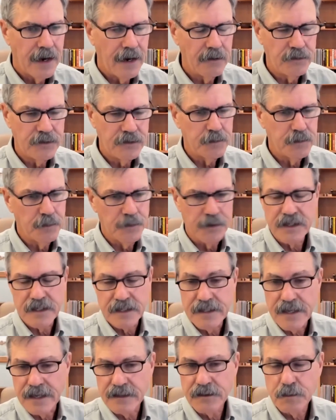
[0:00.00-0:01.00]
I was pretty
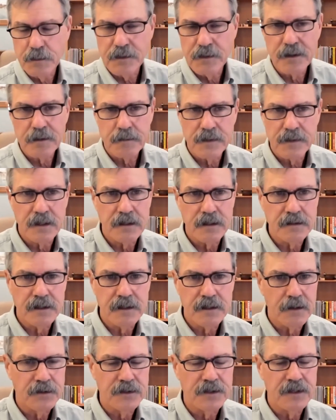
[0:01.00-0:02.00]
desperate because
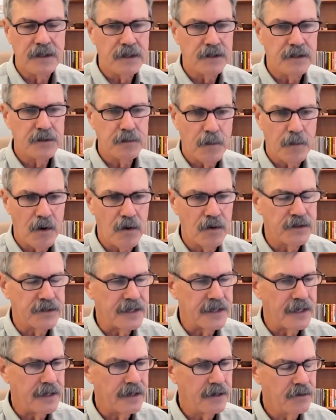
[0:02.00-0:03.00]
I was in a small
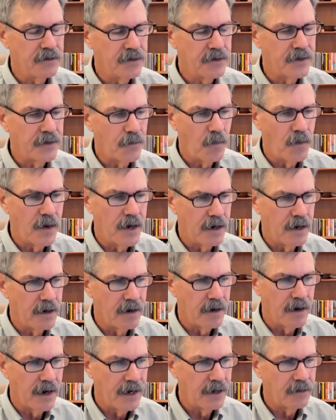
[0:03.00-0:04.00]
town
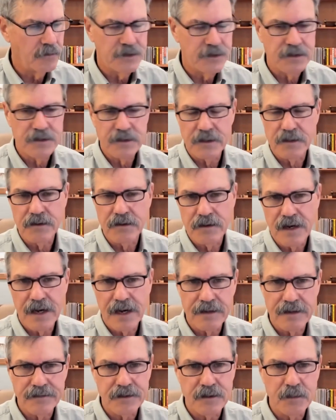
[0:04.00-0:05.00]
where I was still
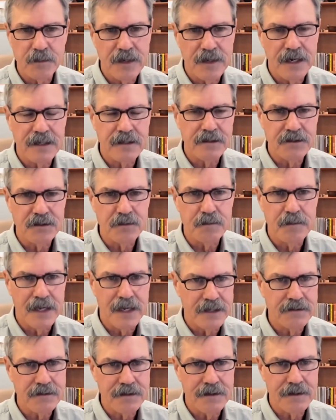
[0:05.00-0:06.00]
having to practice
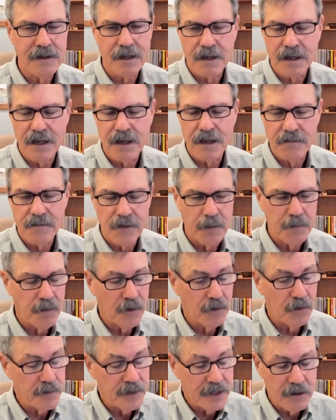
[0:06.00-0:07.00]
medicine. I gave up
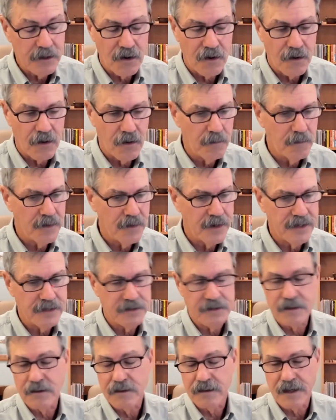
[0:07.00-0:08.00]
OB call, but I
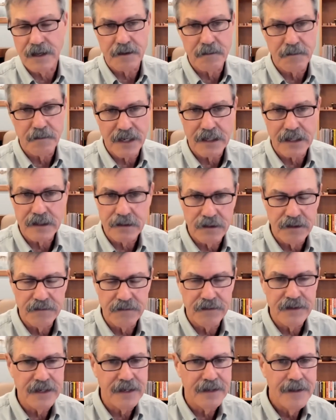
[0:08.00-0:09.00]
still had to make a
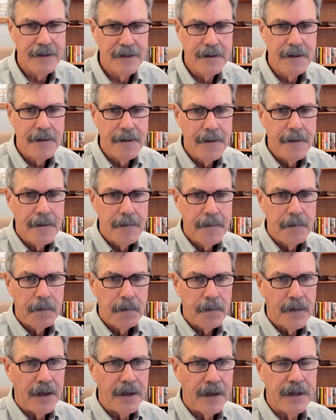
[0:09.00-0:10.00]
living.
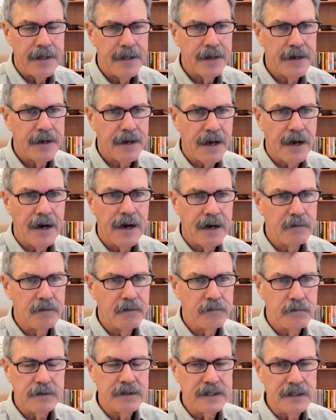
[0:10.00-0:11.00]
And I
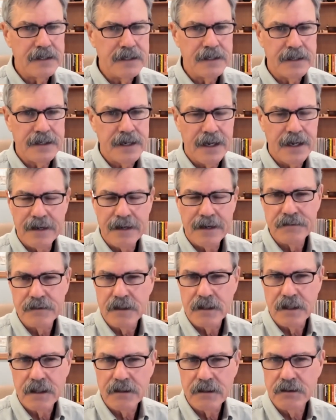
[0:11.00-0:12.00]
really didn't have
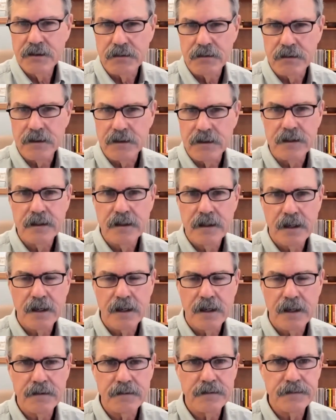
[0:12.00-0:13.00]
the luxury
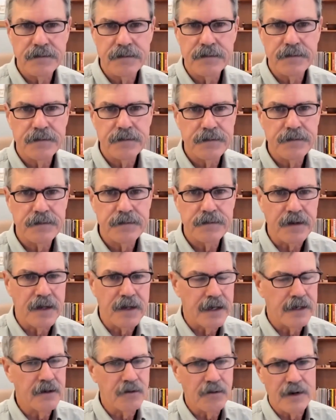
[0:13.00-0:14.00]
of
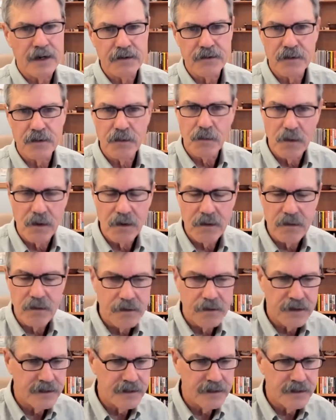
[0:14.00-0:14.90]
flying around the world